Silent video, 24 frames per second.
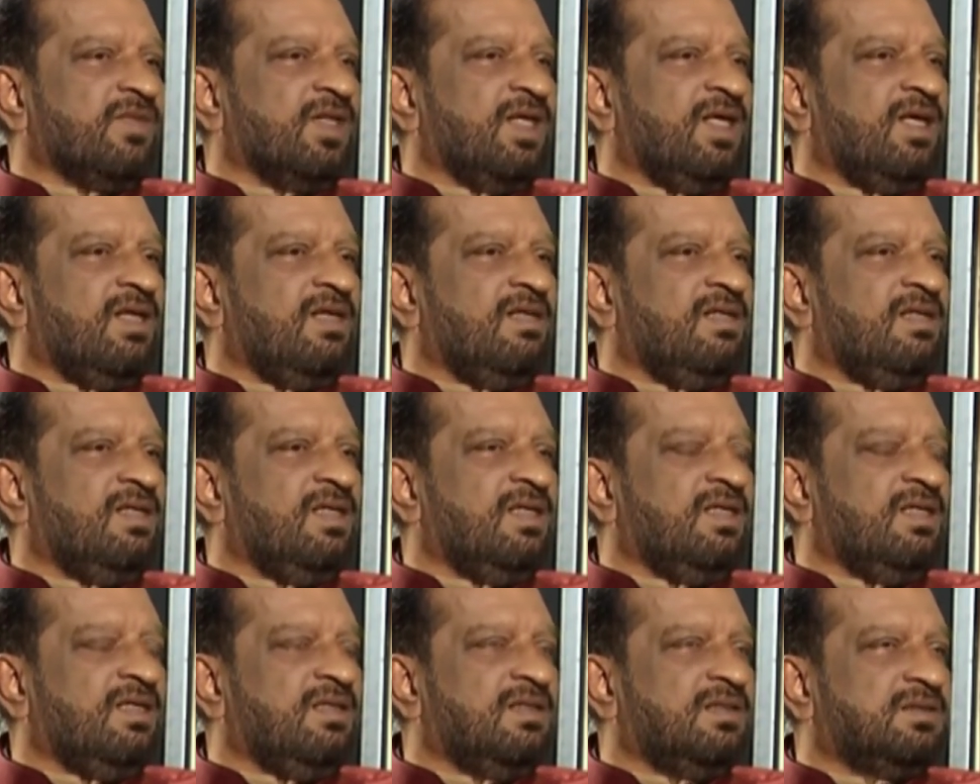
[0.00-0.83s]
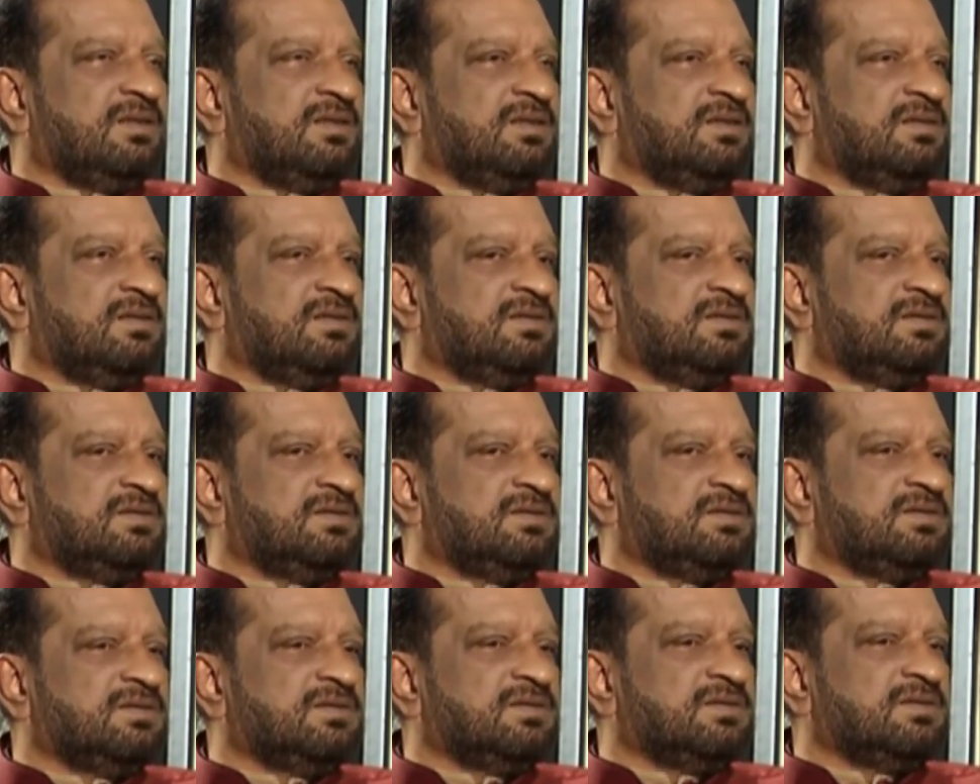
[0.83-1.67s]
And
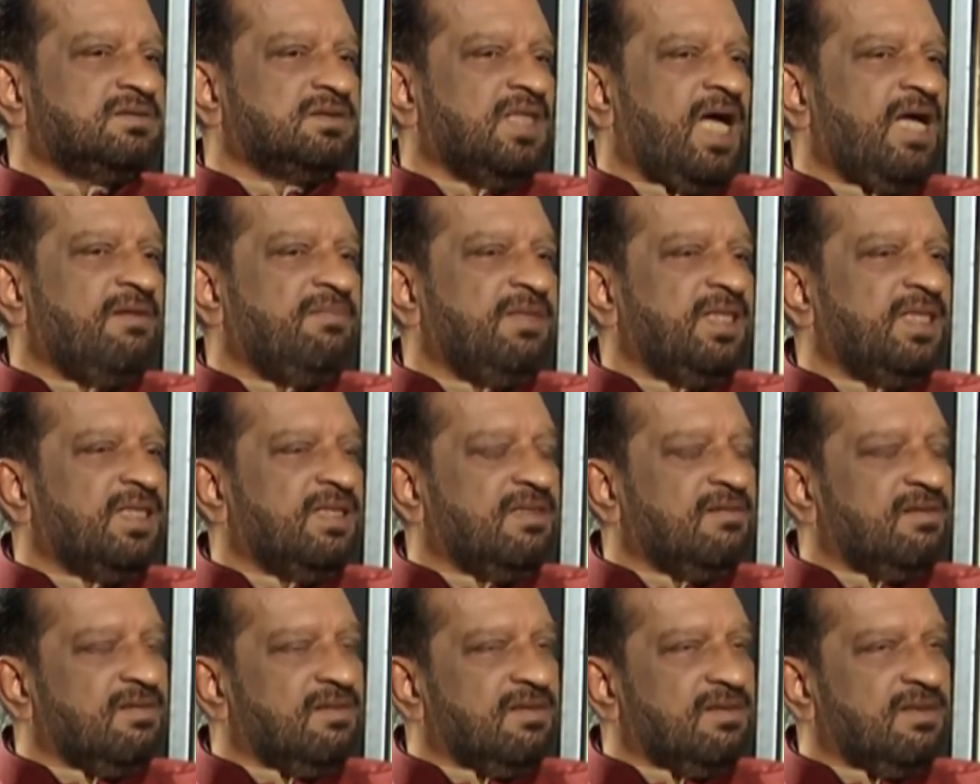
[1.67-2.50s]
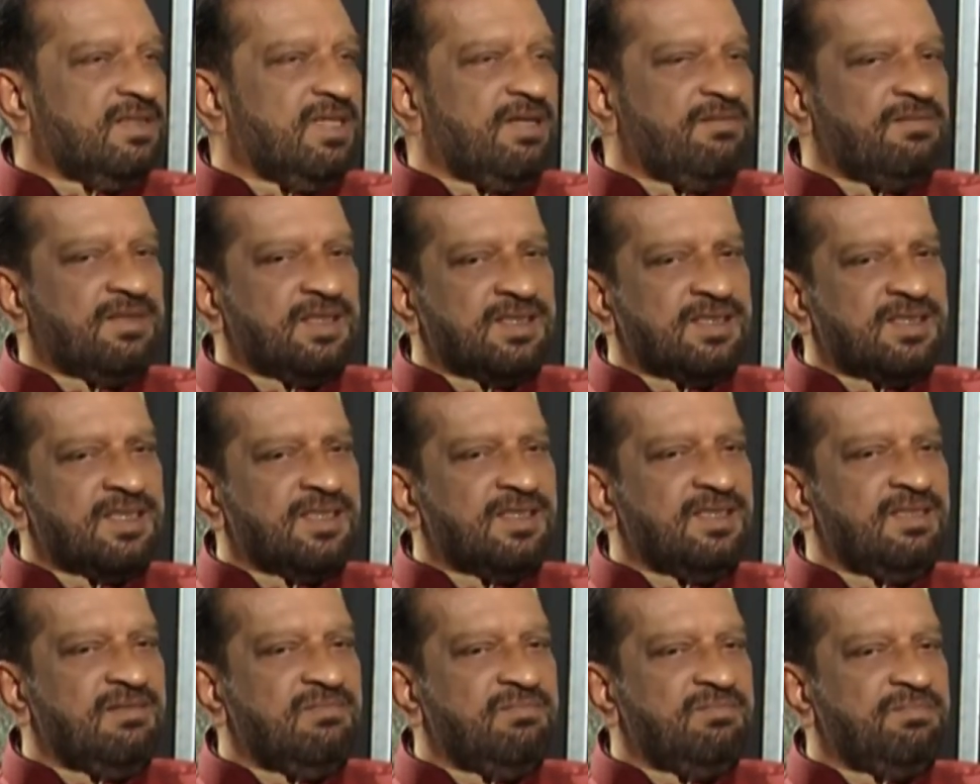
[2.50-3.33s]
I mean, there were
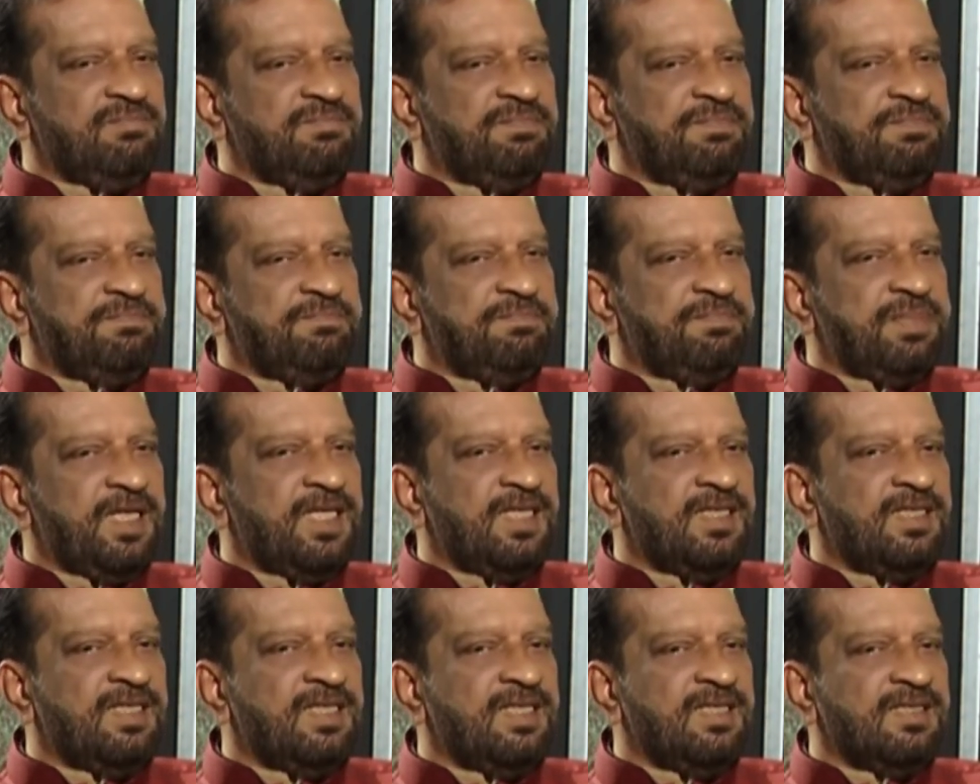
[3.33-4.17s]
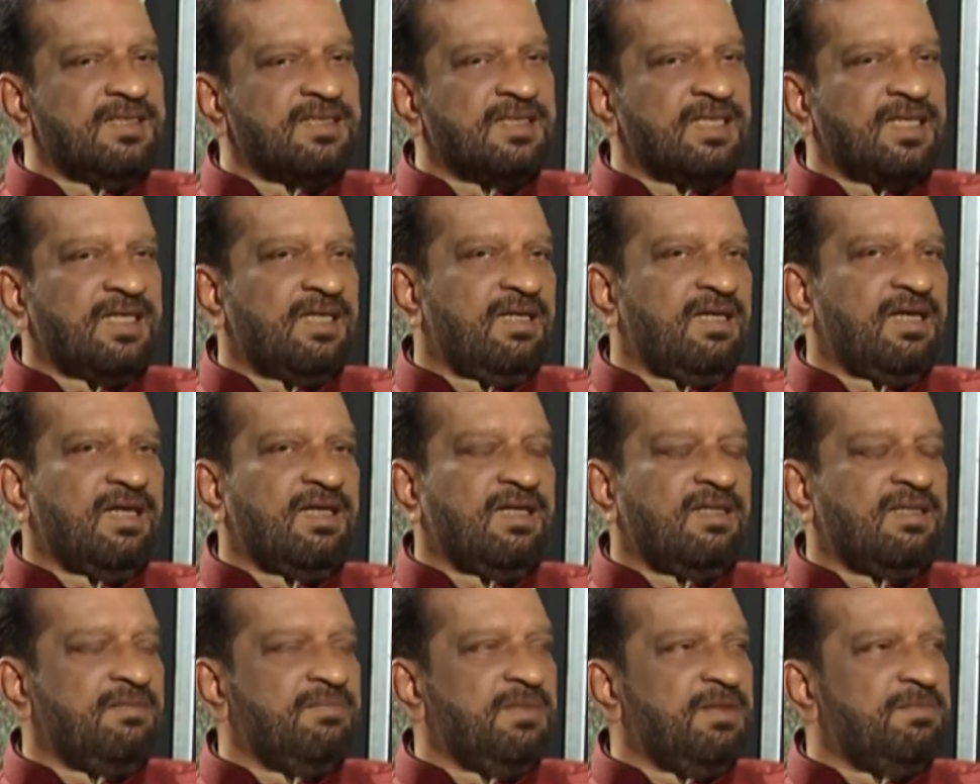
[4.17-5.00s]
certain paintings,
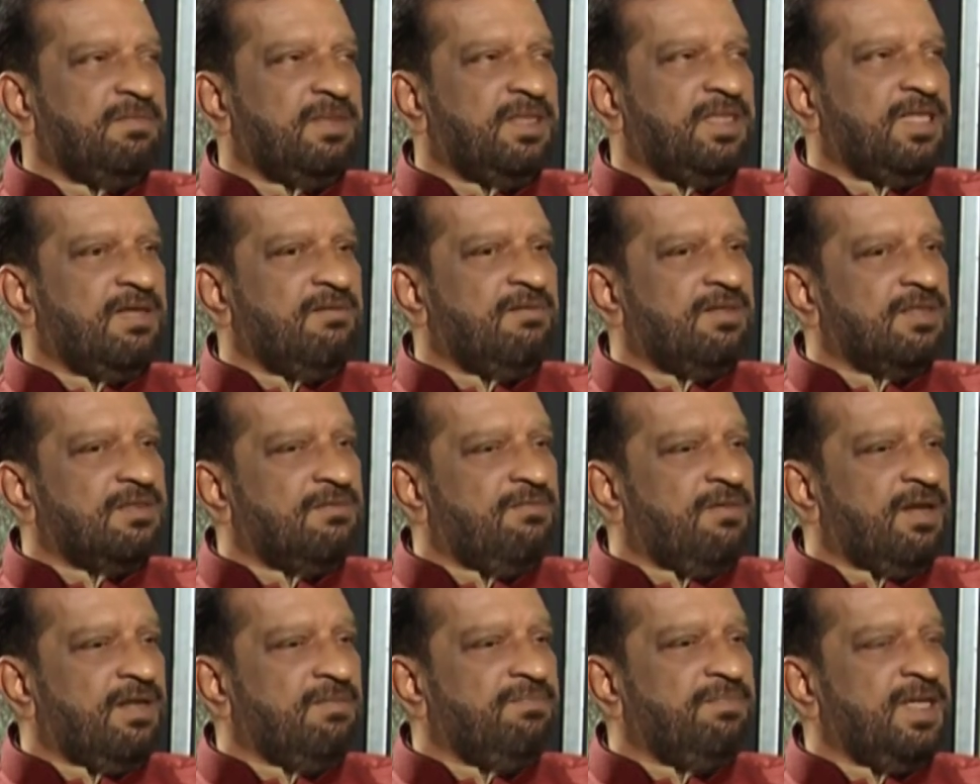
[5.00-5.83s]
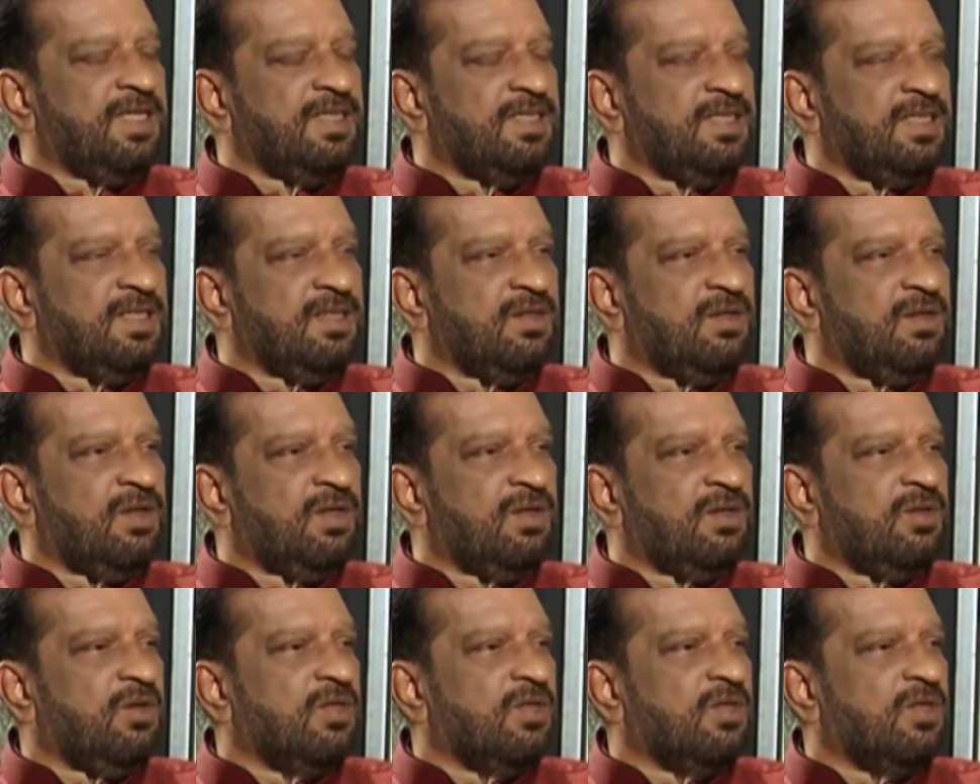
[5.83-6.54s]
I remember there was one painting called